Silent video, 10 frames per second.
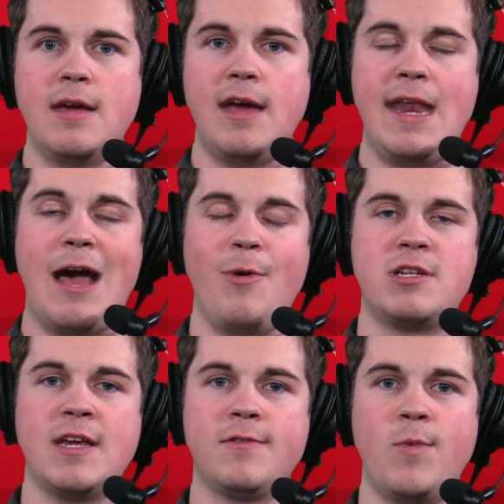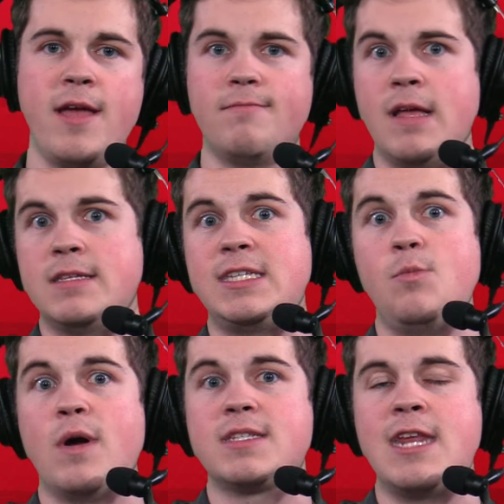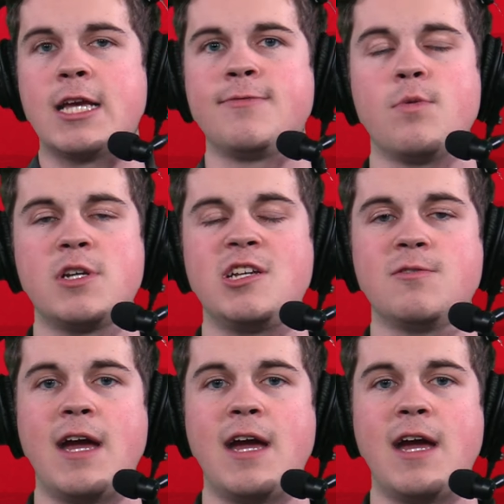And now we just have to wait and see what's next for Rashee